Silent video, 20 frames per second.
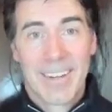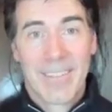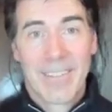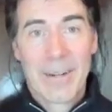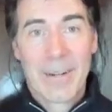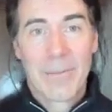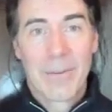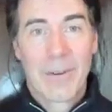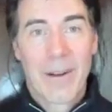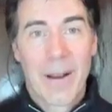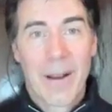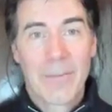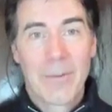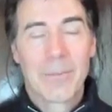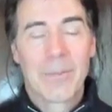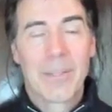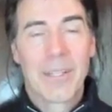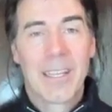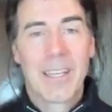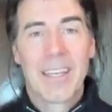We're
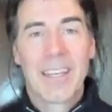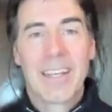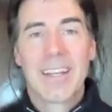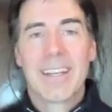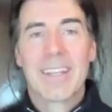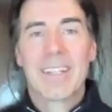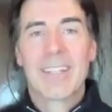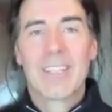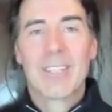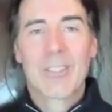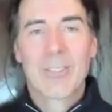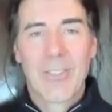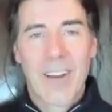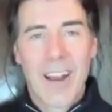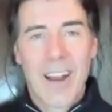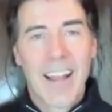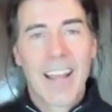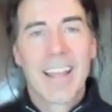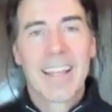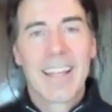probably
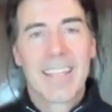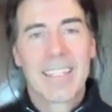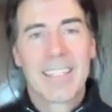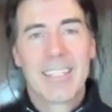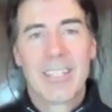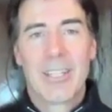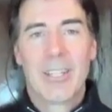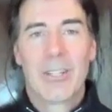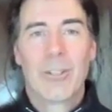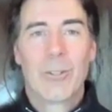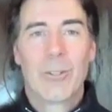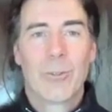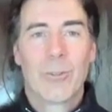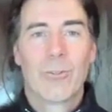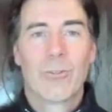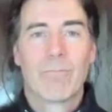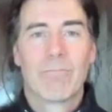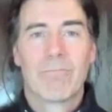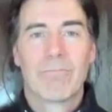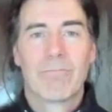trying to
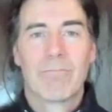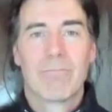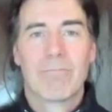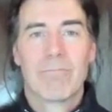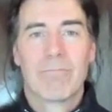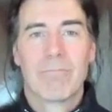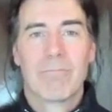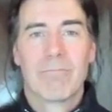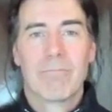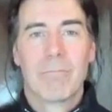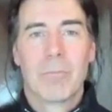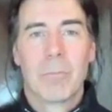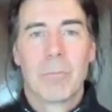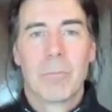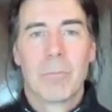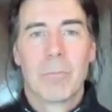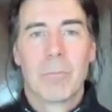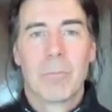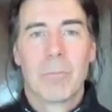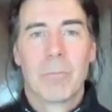
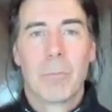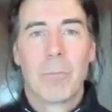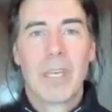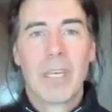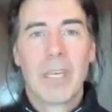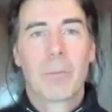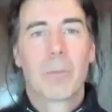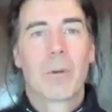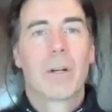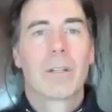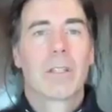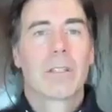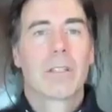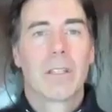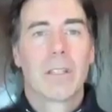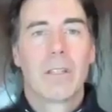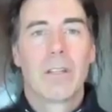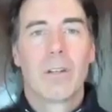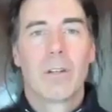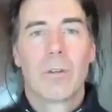be a person
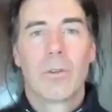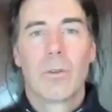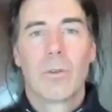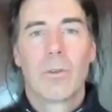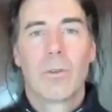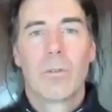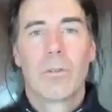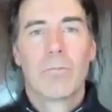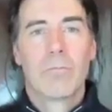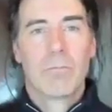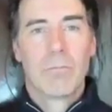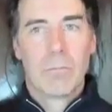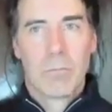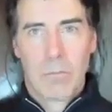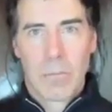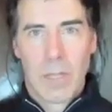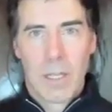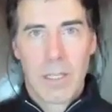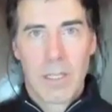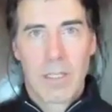who
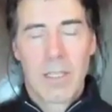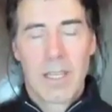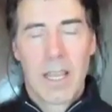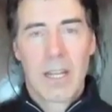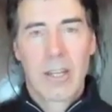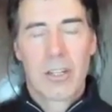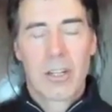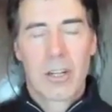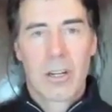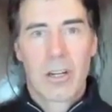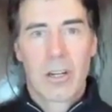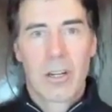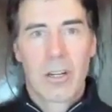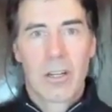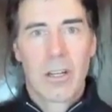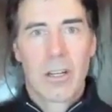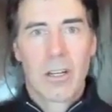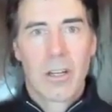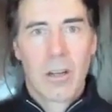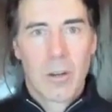is centered,
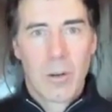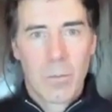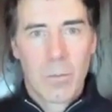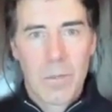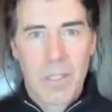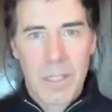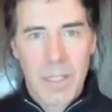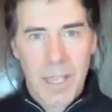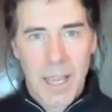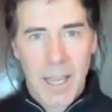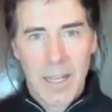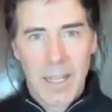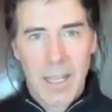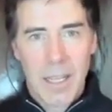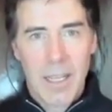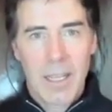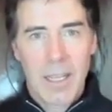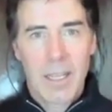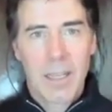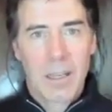
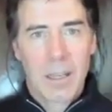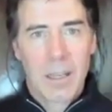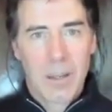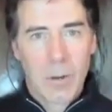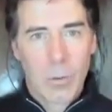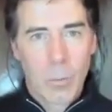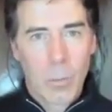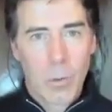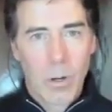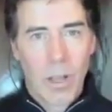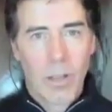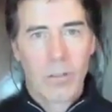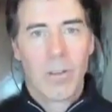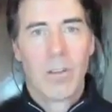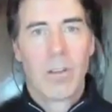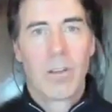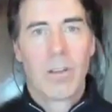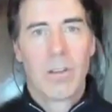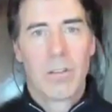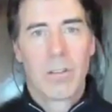steady,
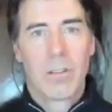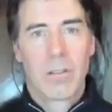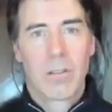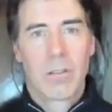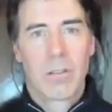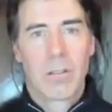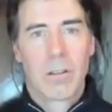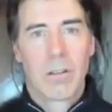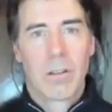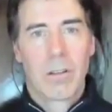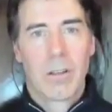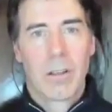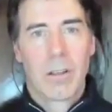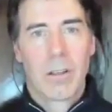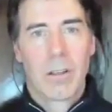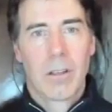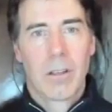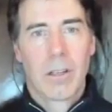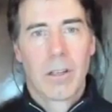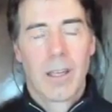present,
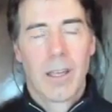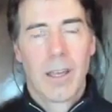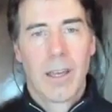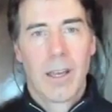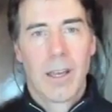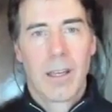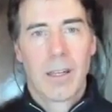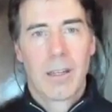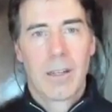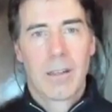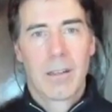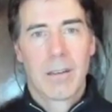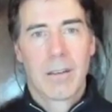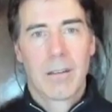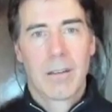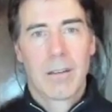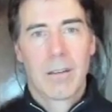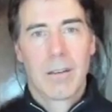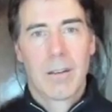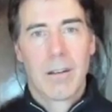and
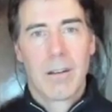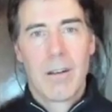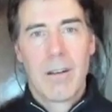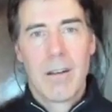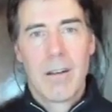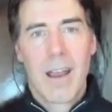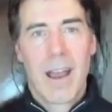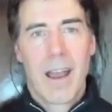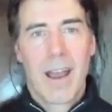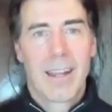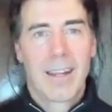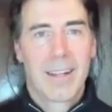not